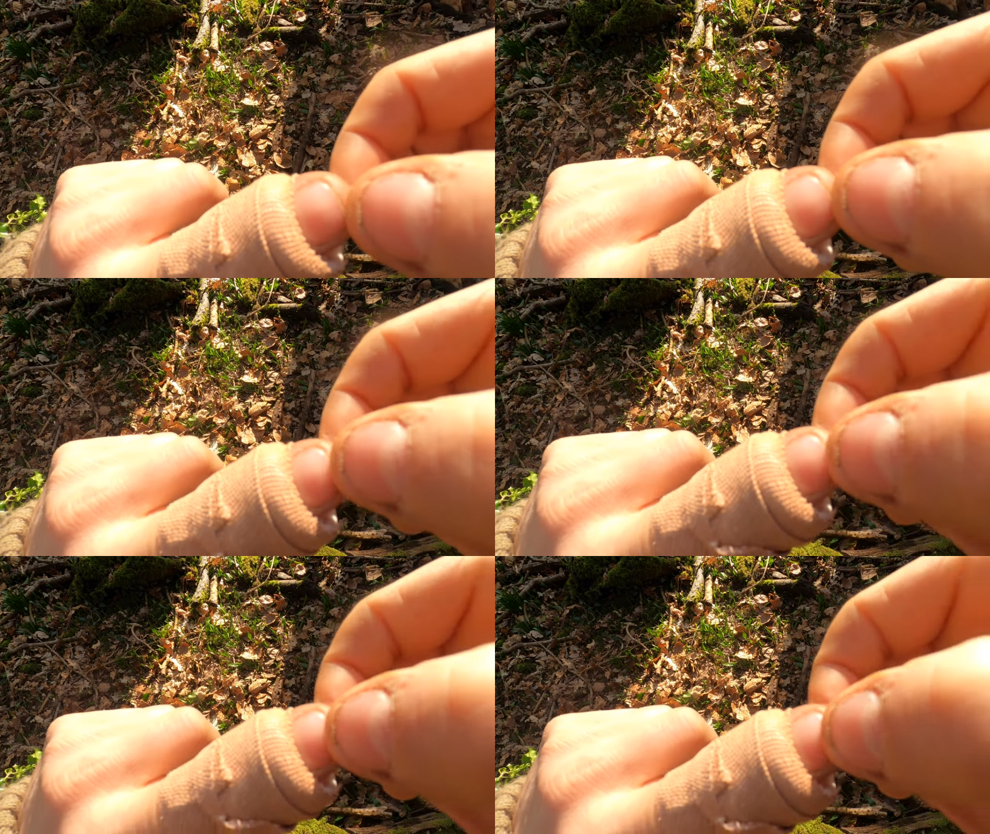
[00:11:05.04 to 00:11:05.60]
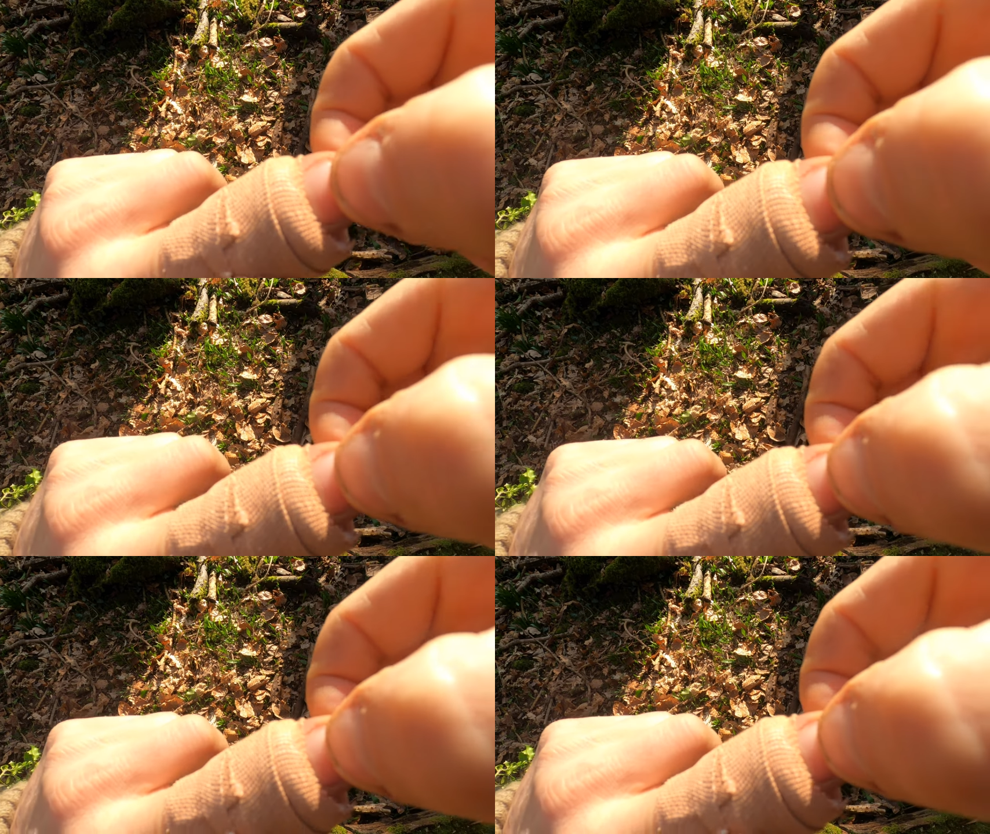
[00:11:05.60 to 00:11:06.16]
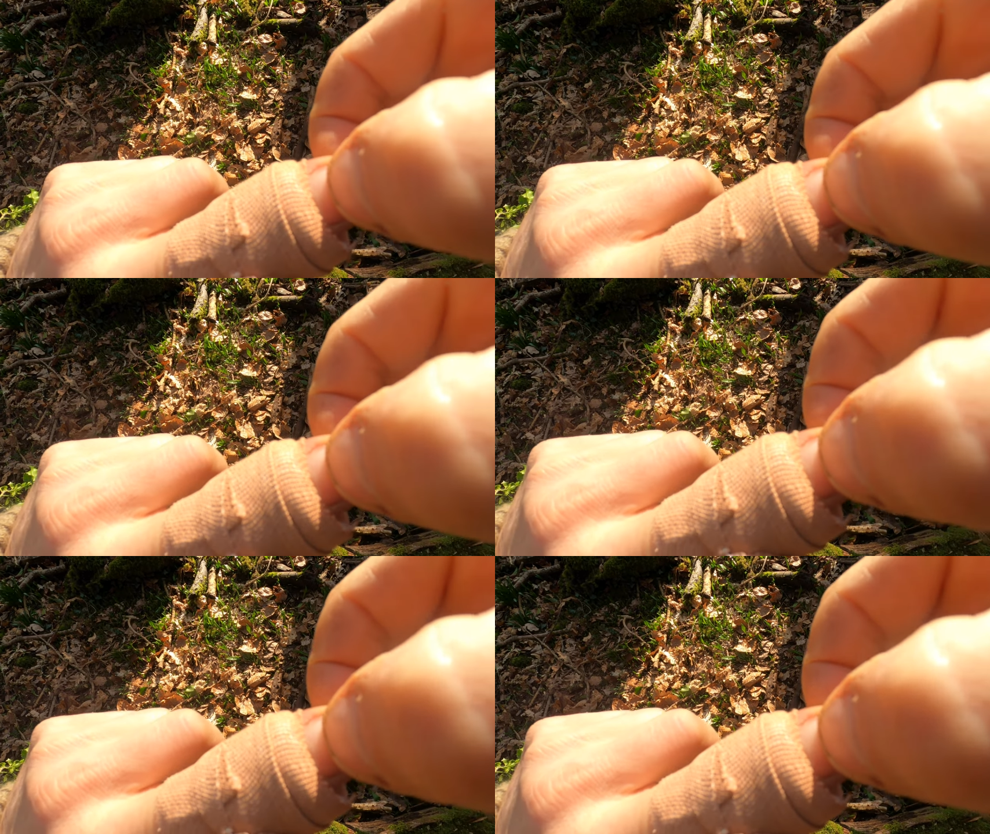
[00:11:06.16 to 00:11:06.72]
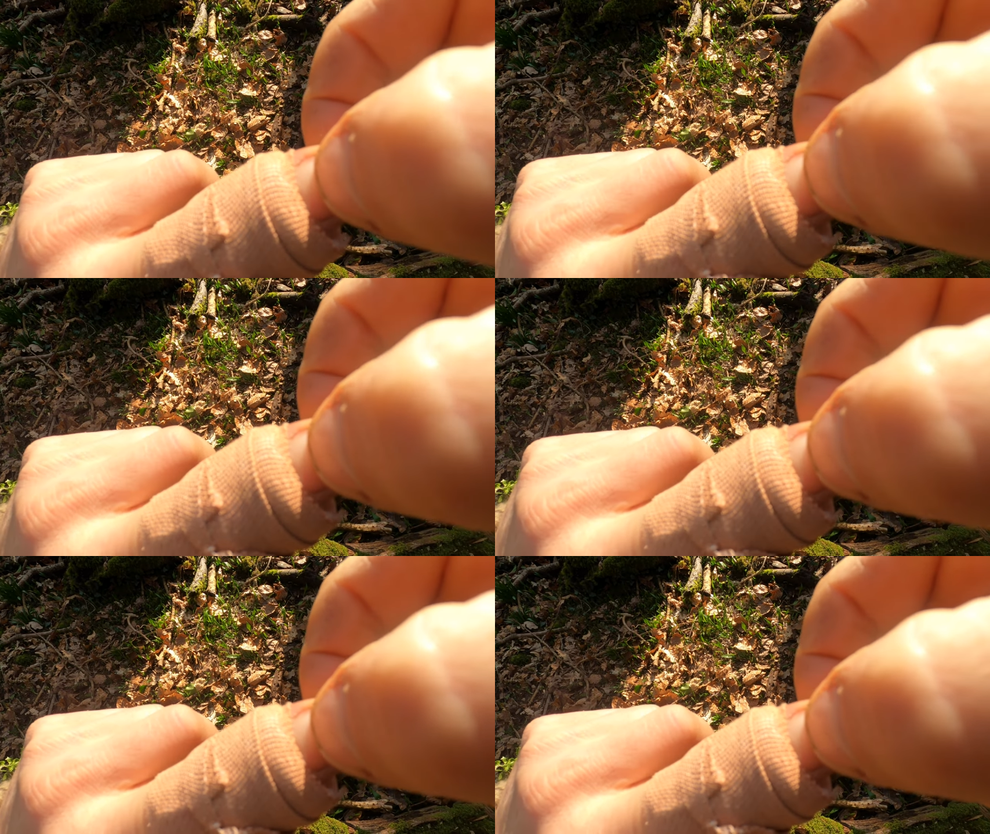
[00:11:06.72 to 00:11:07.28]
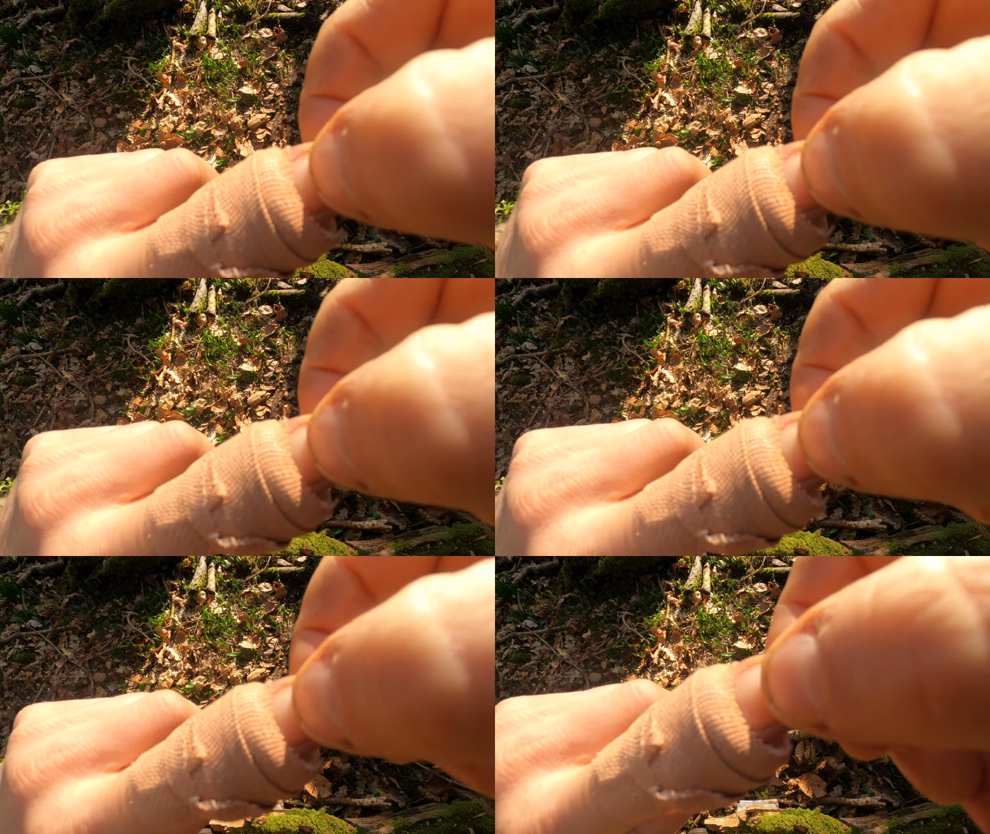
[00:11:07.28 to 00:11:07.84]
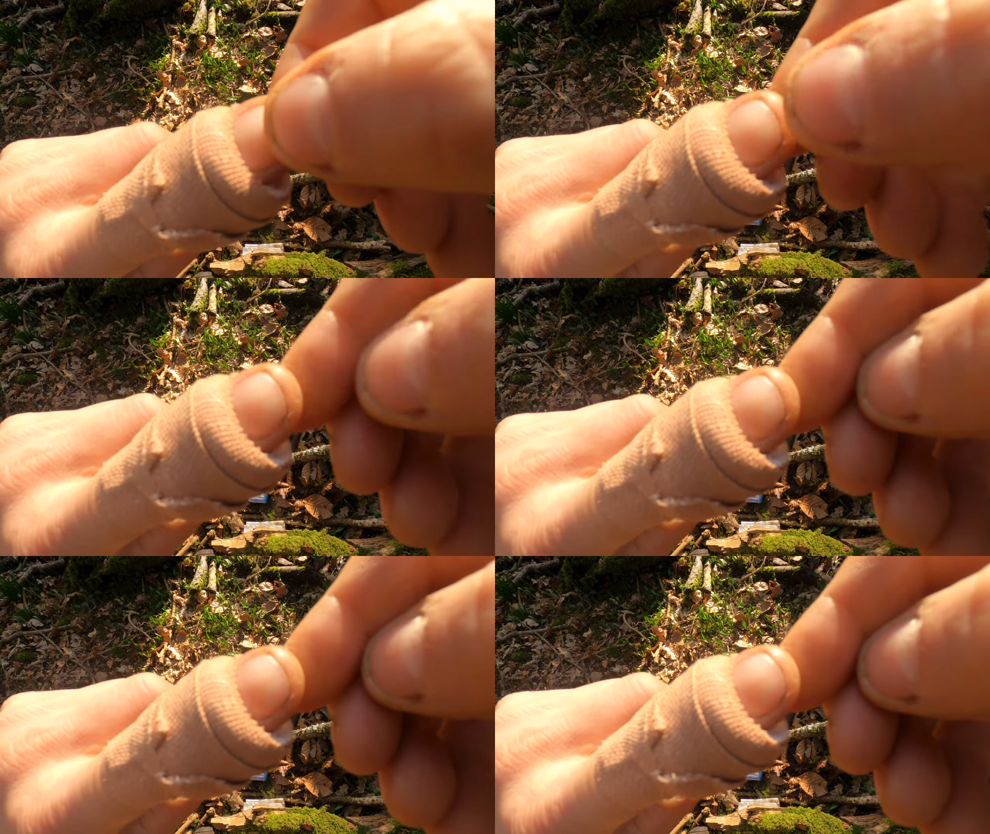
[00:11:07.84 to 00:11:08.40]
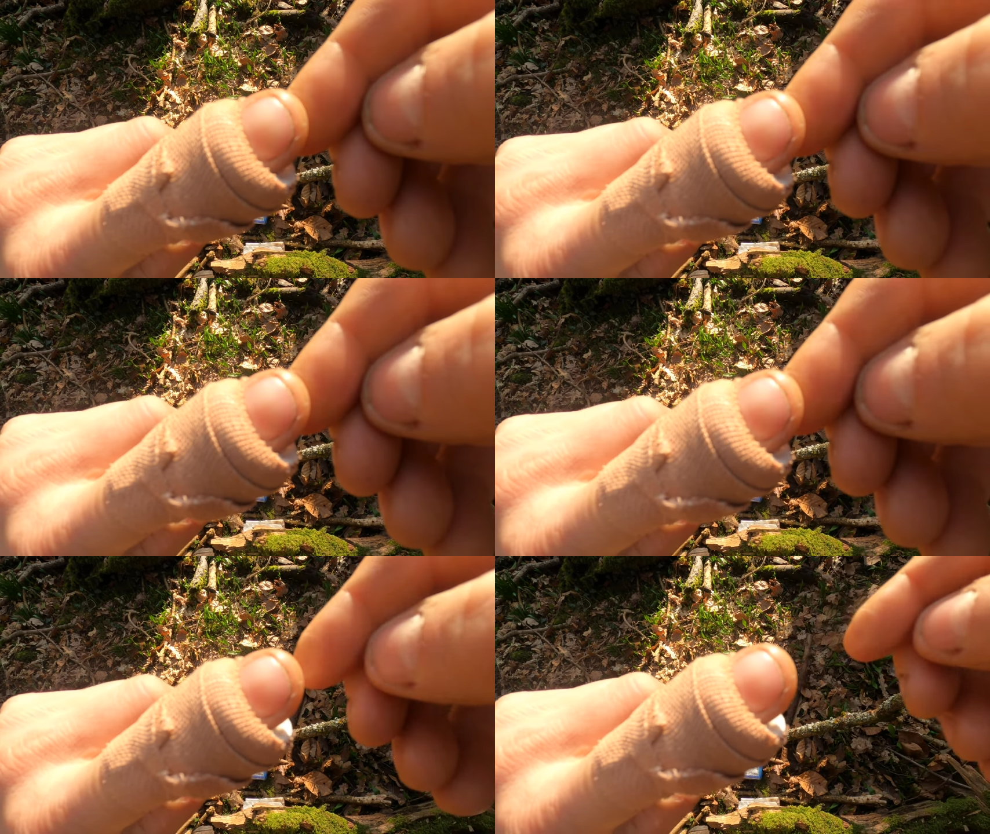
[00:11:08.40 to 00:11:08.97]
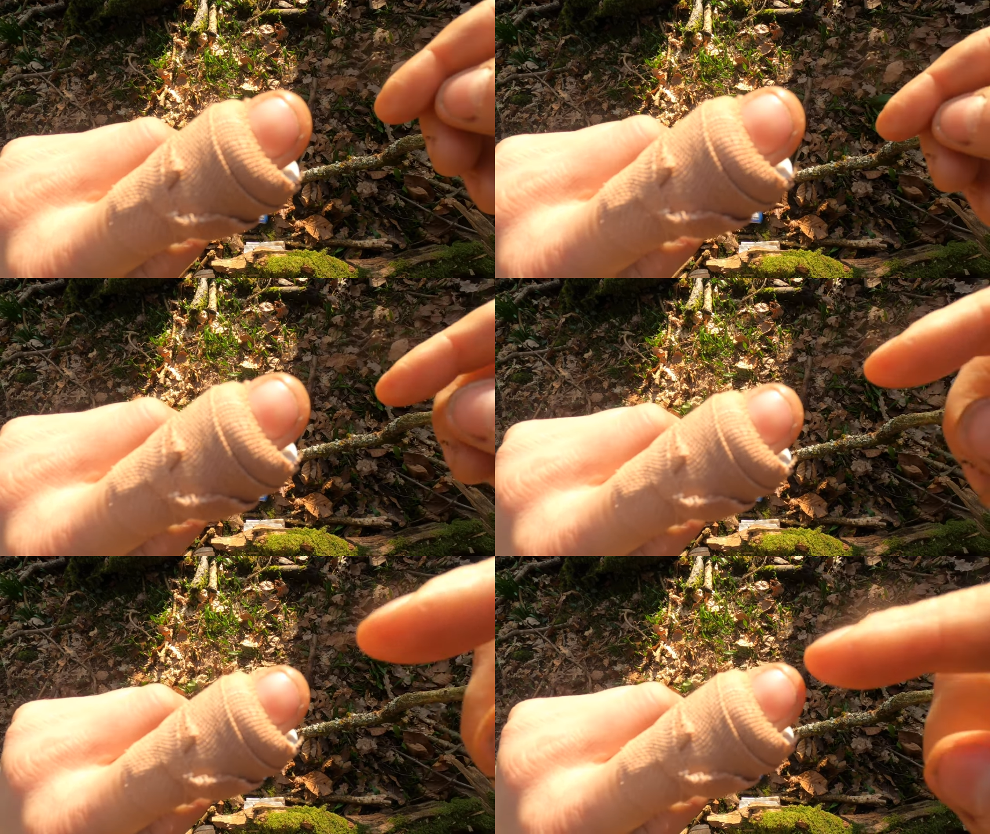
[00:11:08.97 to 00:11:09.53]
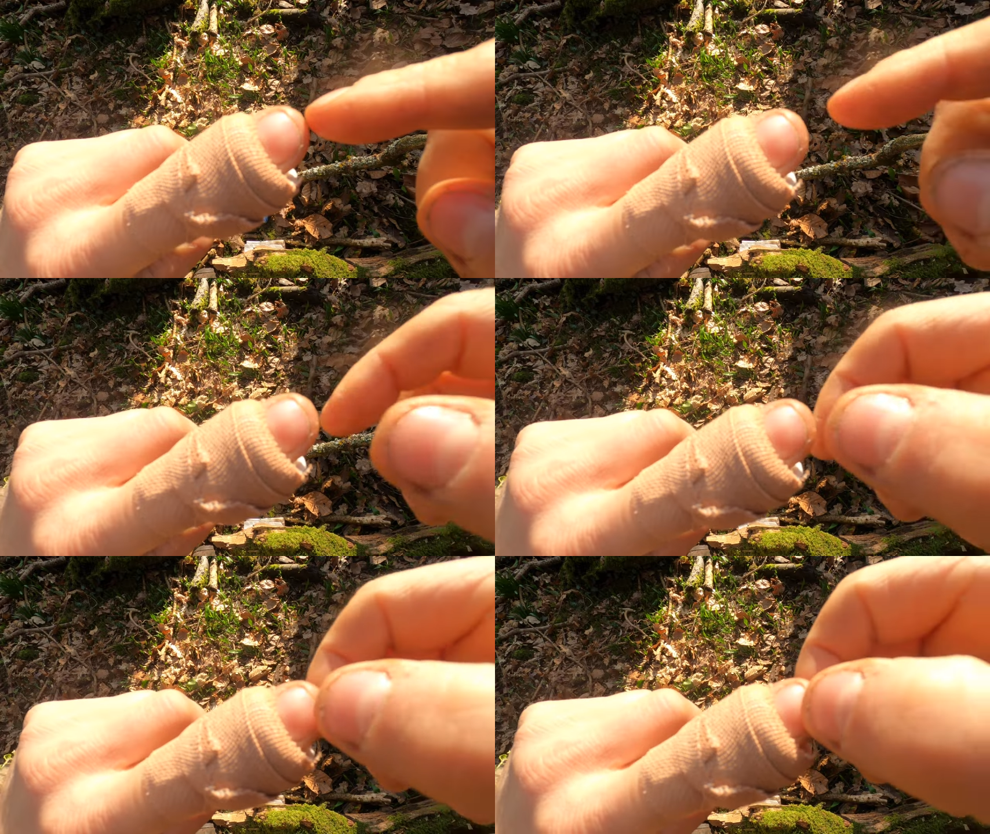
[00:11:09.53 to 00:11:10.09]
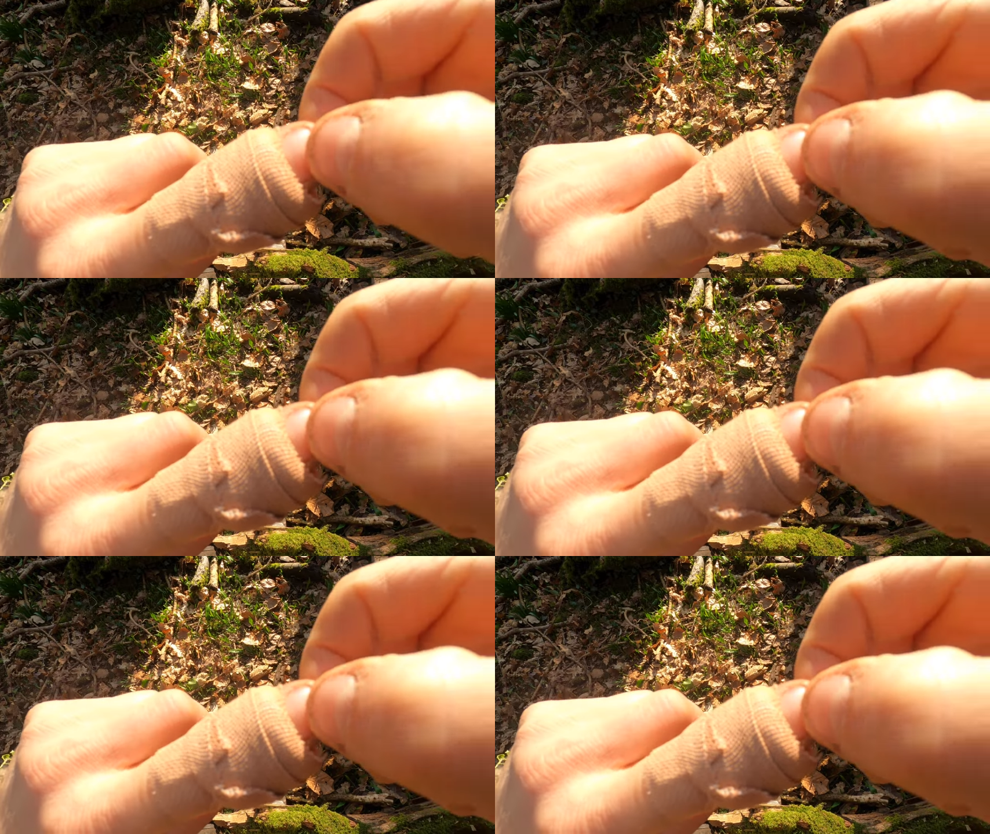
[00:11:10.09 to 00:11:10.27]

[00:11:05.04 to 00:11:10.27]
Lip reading: (no speaker visible)